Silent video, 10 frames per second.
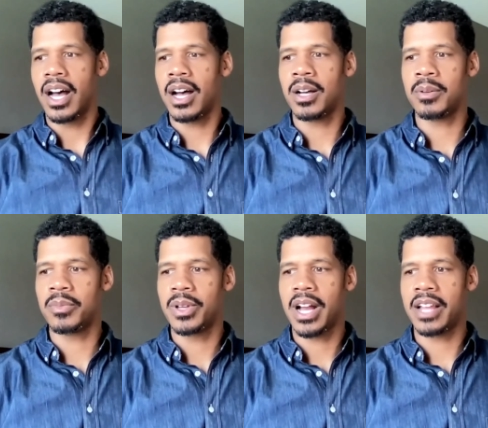
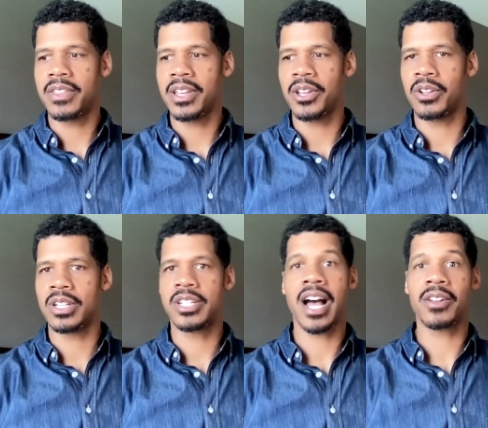um i think you know
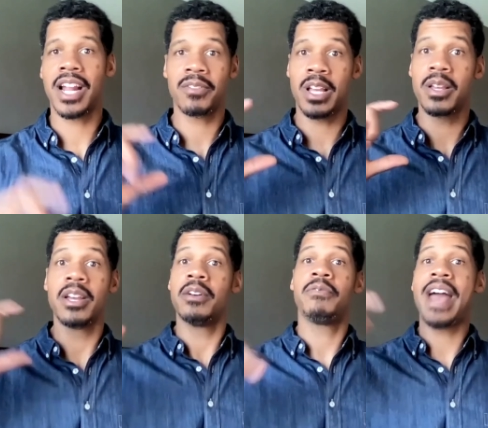the child kind of like
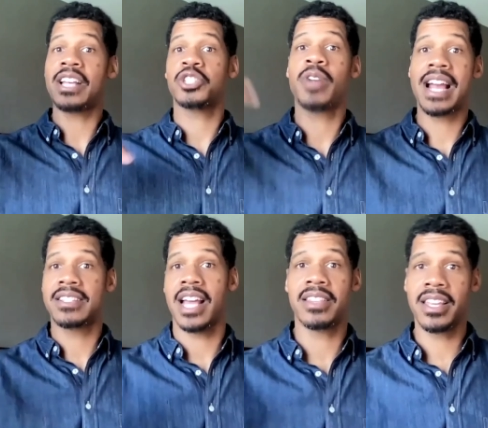fast
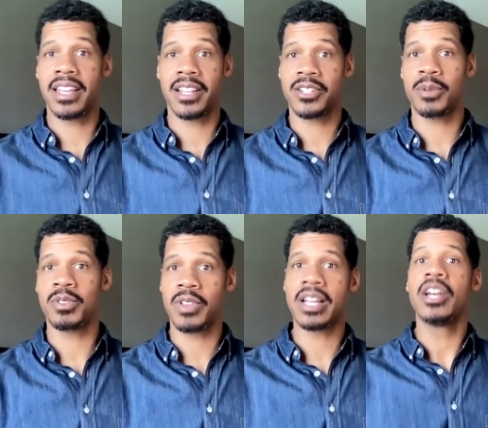tracks that thinking in
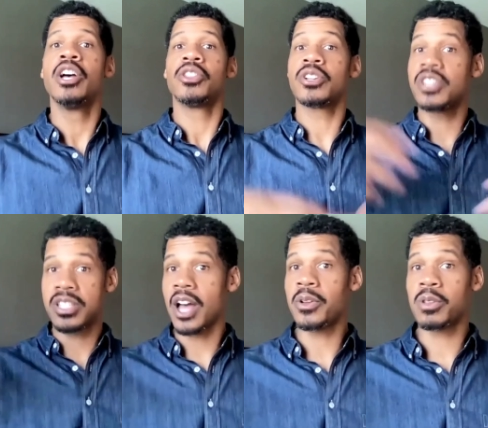terms of like there's
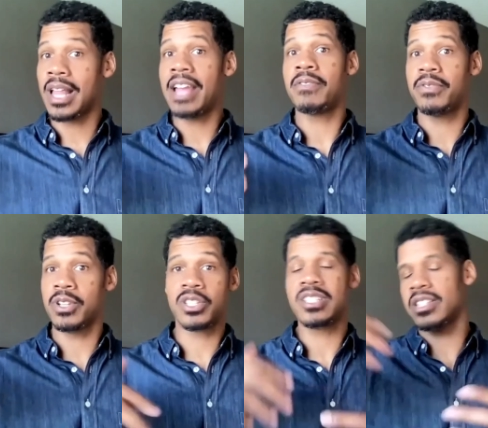this other life
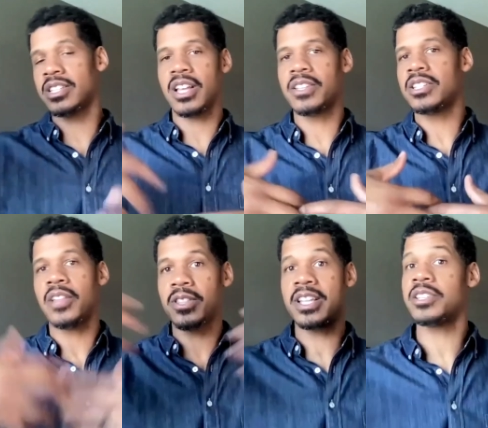there's this, these, these
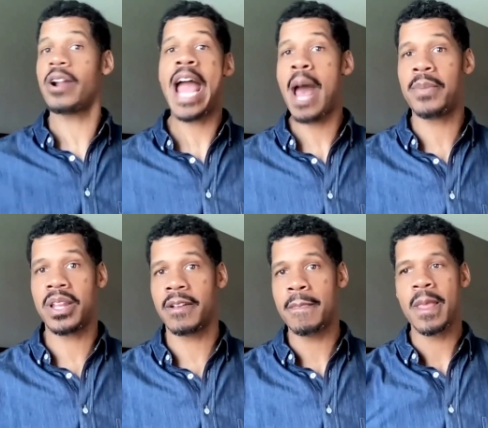other things that are
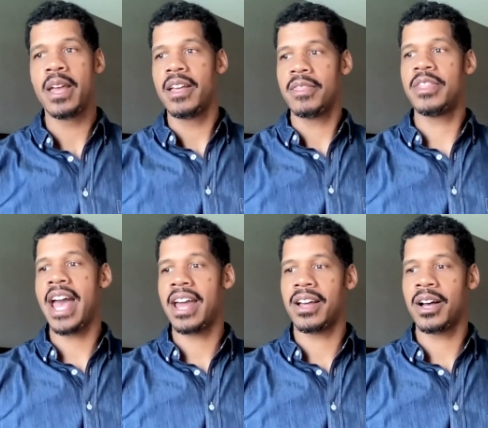happening
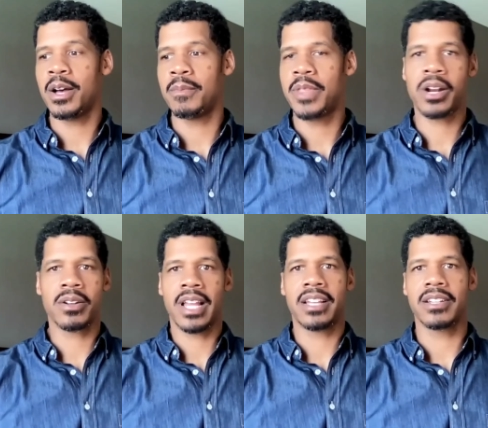that um that
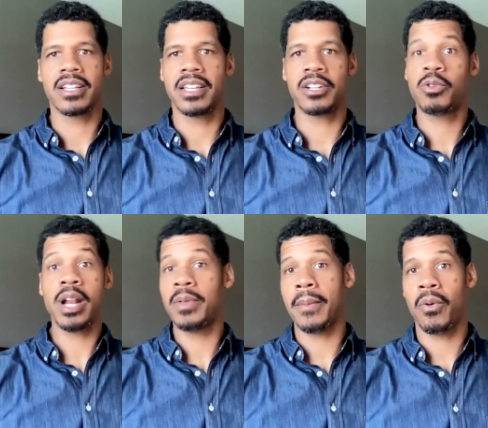are like
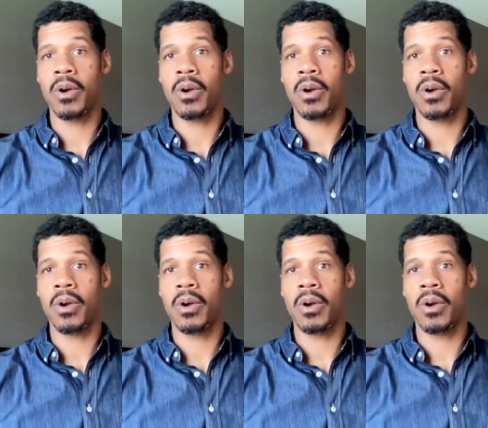incredibly